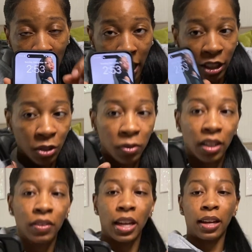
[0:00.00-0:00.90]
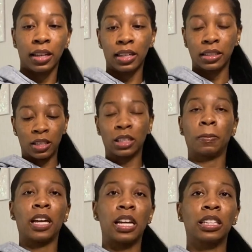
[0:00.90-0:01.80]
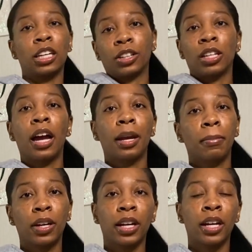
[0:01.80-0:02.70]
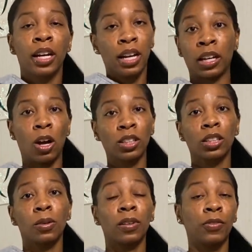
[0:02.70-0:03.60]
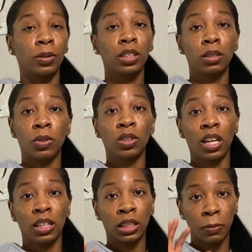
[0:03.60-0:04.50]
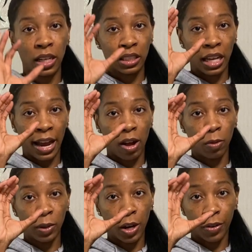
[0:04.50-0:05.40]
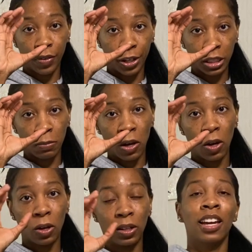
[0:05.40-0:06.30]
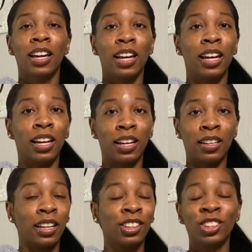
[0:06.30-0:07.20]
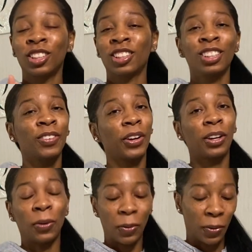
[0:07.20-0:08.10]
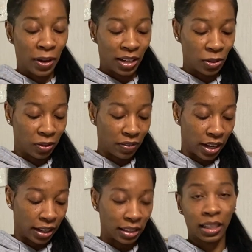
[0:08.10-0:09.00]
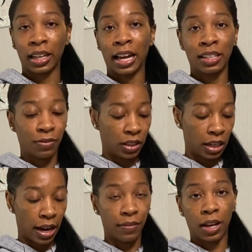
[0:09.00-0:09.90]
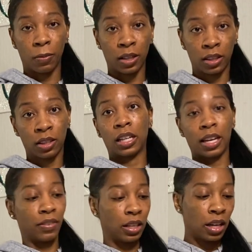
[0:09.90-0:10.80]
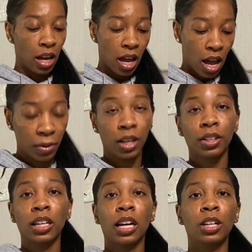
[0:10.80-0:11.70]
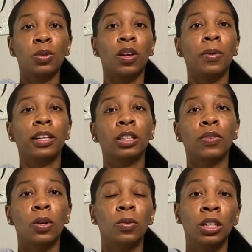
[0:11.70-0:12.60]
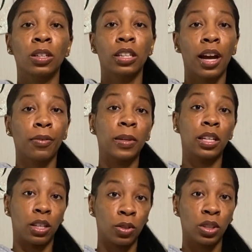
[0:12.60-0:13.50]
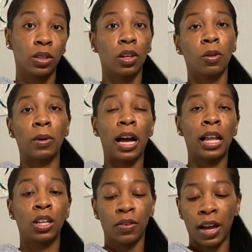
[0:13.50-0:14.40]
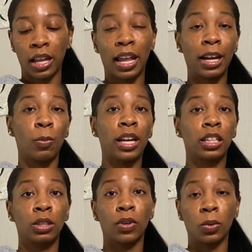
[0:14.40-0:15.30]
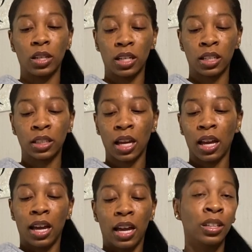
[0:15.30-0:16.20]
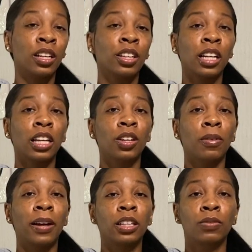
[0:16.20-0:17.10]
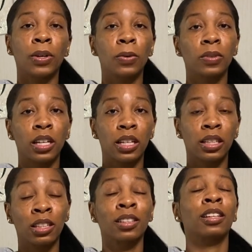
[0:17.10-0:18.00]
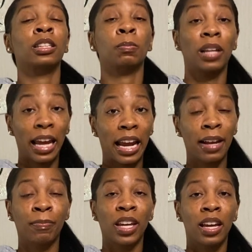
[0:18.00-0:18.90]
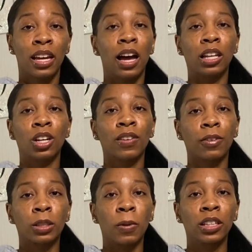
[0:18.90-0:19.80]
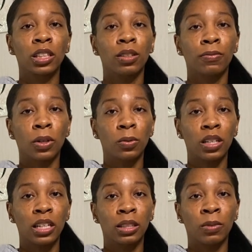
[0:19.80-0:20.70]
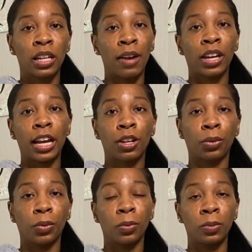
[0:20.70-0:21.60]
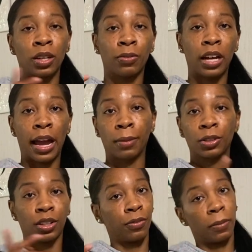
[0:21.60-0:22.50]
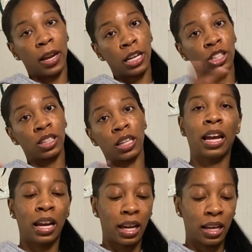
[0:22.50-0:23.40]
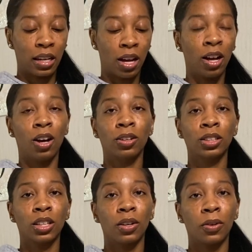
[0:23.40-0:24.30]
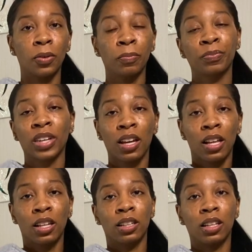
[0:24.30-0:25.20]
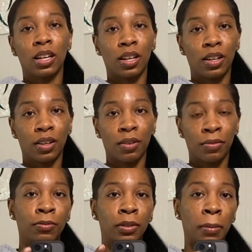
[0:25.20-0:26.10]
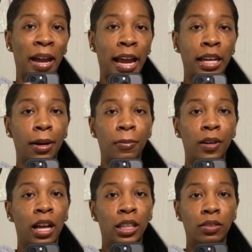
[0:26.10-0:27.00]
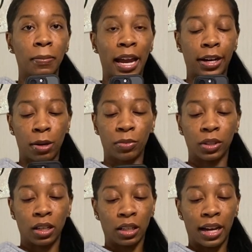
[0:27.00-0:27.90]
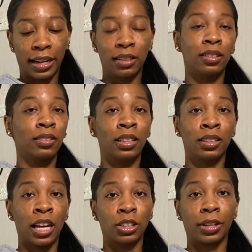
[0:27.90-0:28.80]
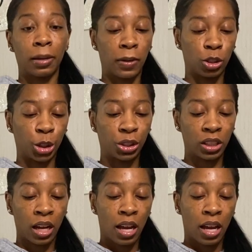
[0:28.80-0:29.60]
I do love that because it displays your timer. It can also, if you're listening to music, it displays the album cover very small, and it's very cool. I do love that because like I definitely have that with 11. Another thing I do love about this phone, it took time for me to get used to though, but I love how lightweight this phone is. Another thing I love about this phone is the display. I love how responsive the phone is when navigating through different apps or different pages. And I also love the back camera. I love the back camera a lot. It takes great pictures.